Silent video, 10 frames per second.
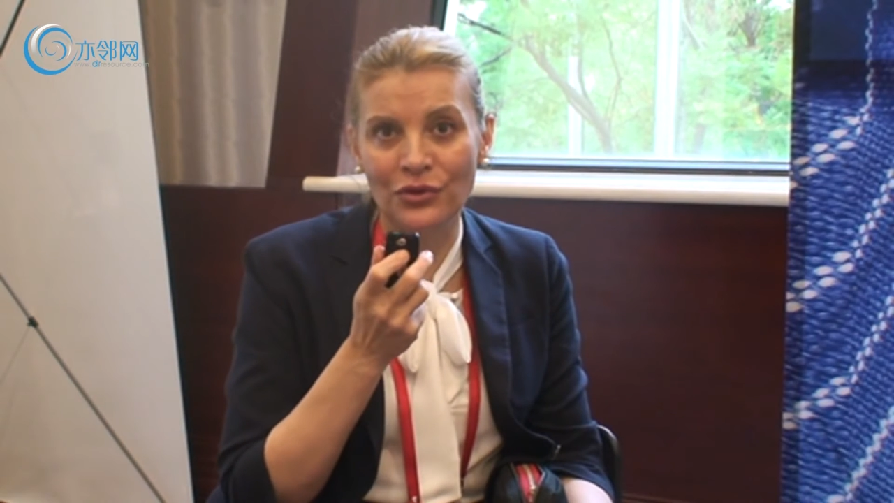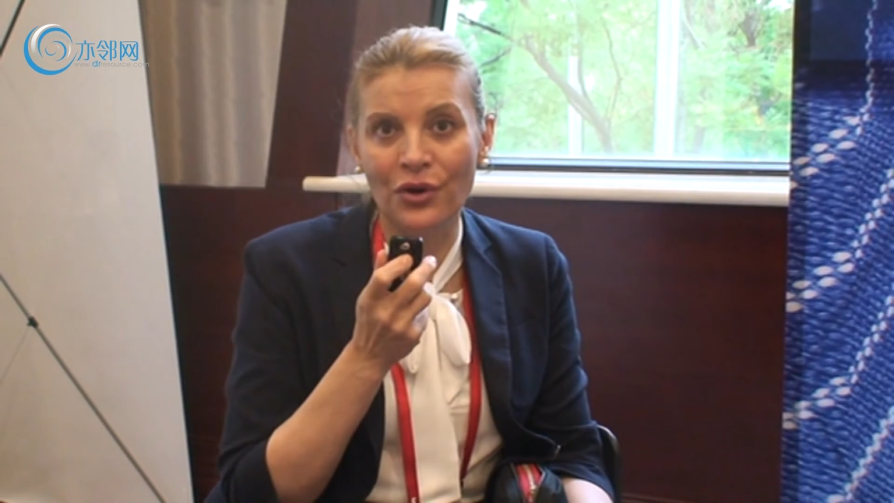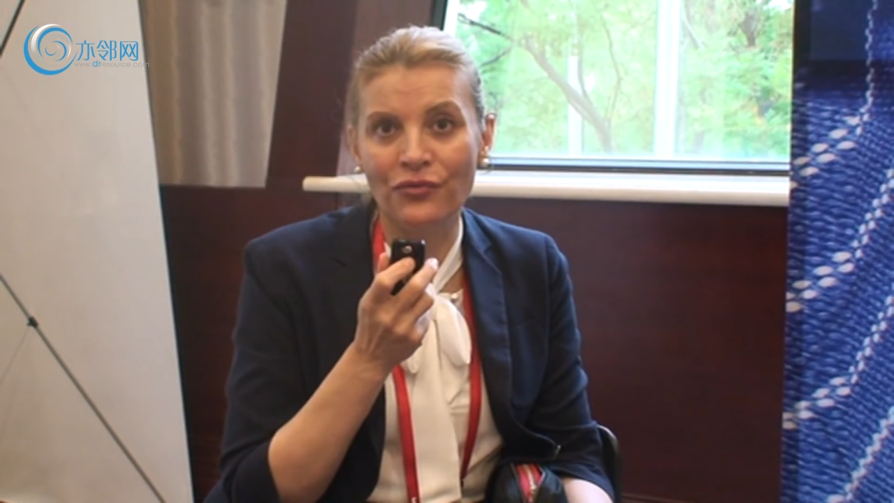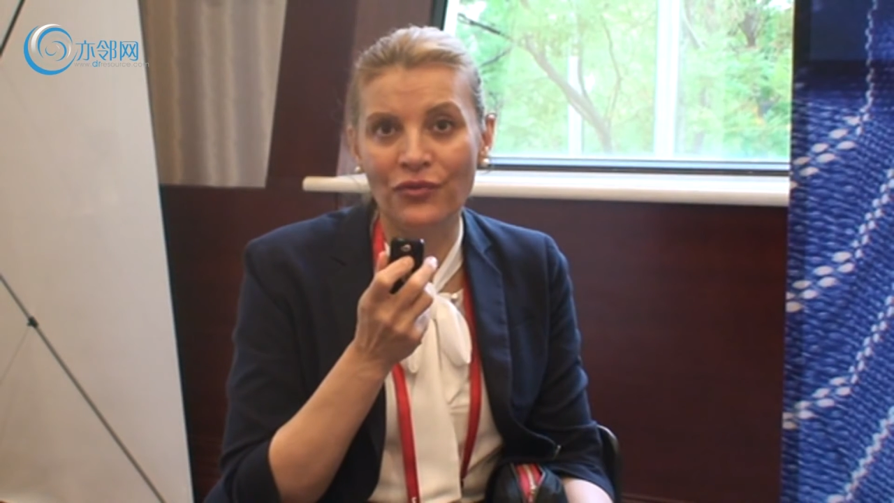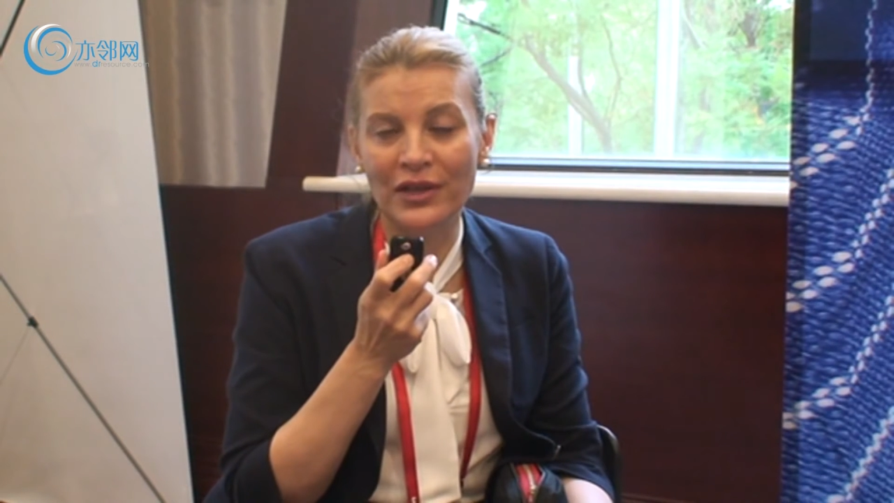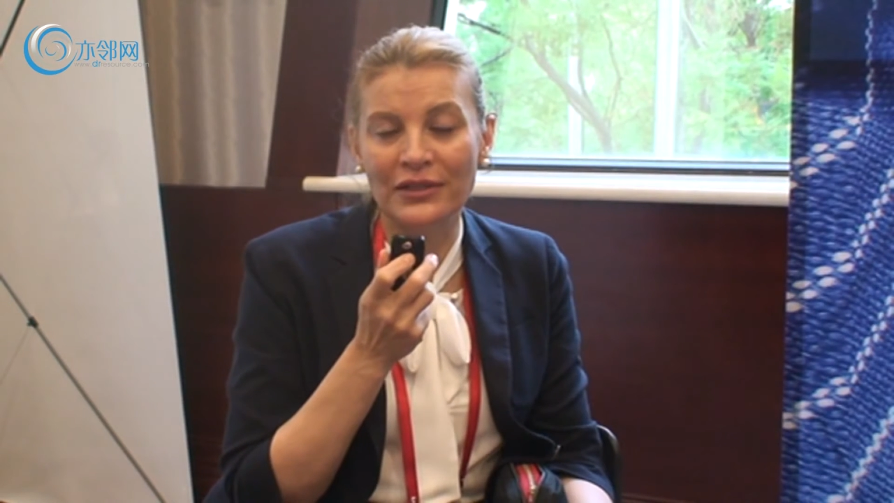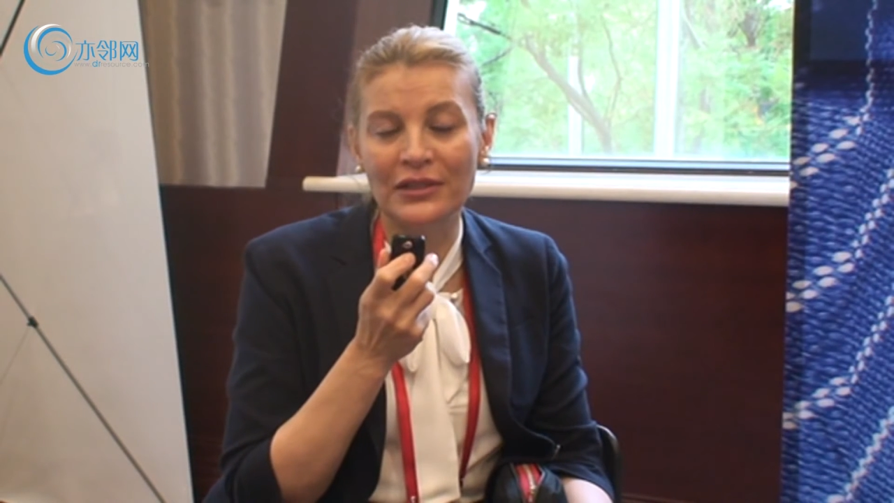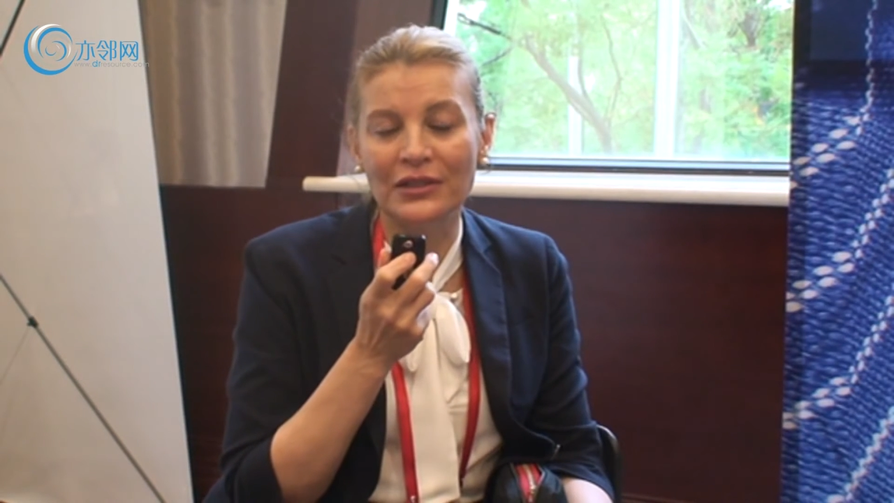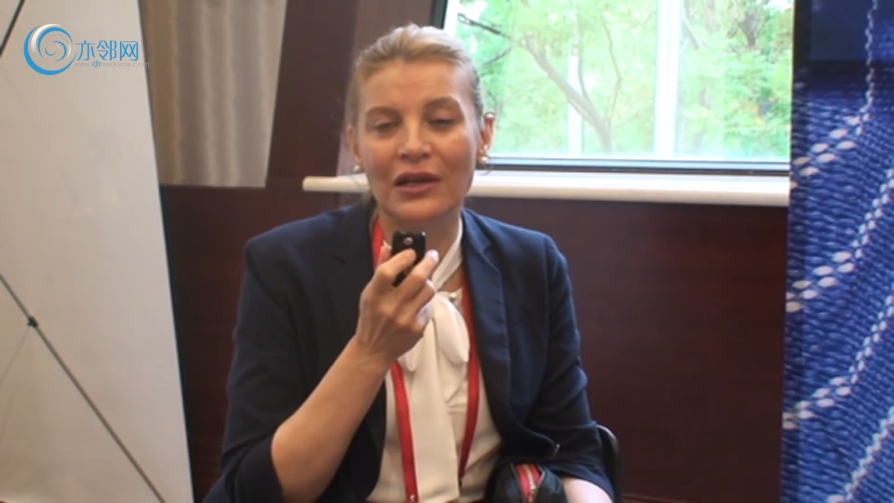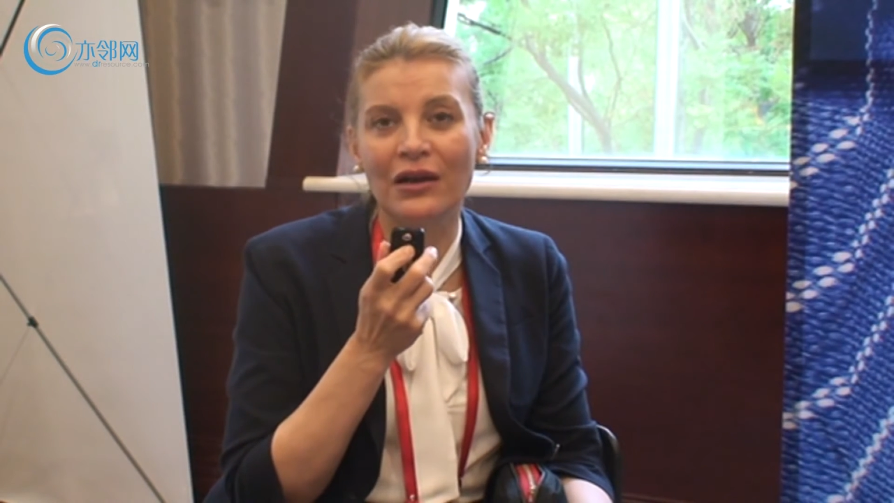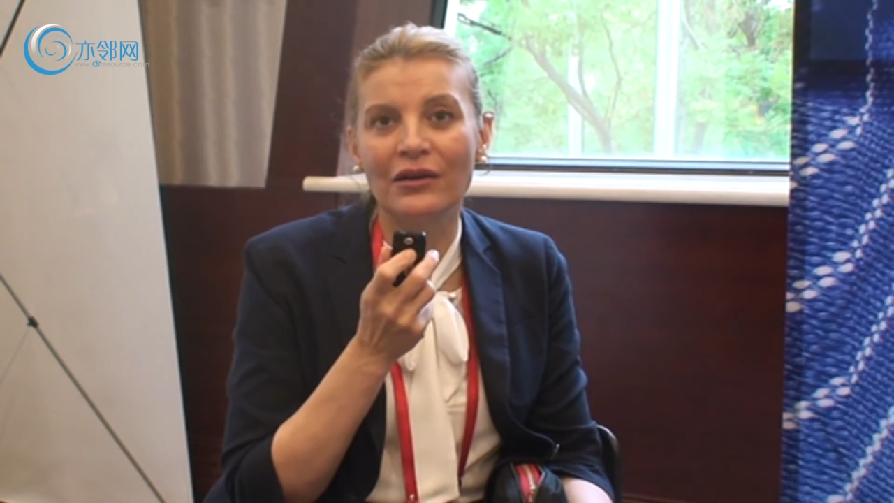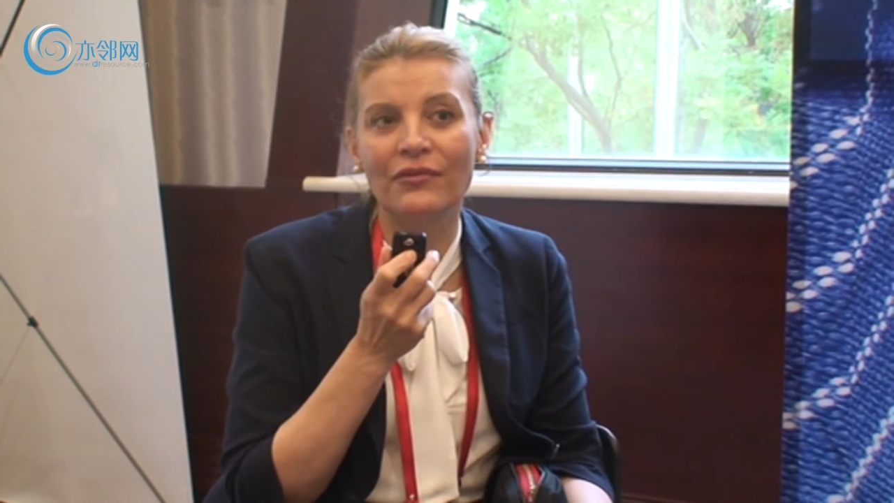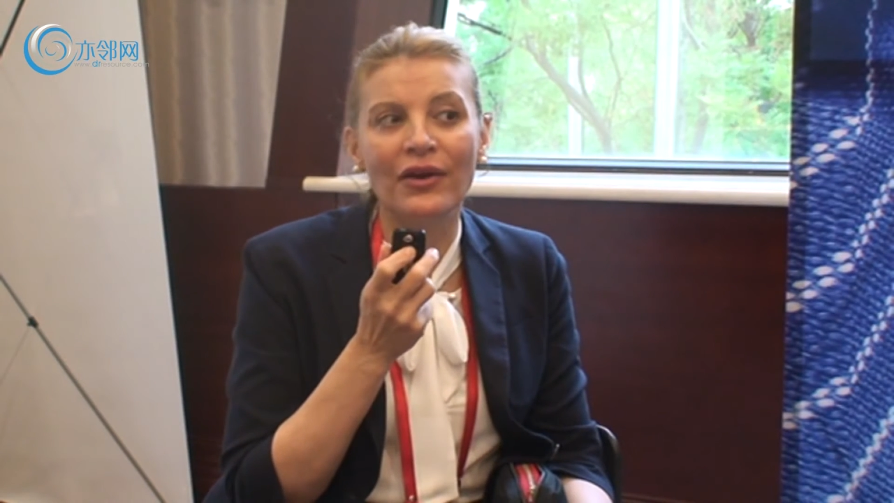surfaces are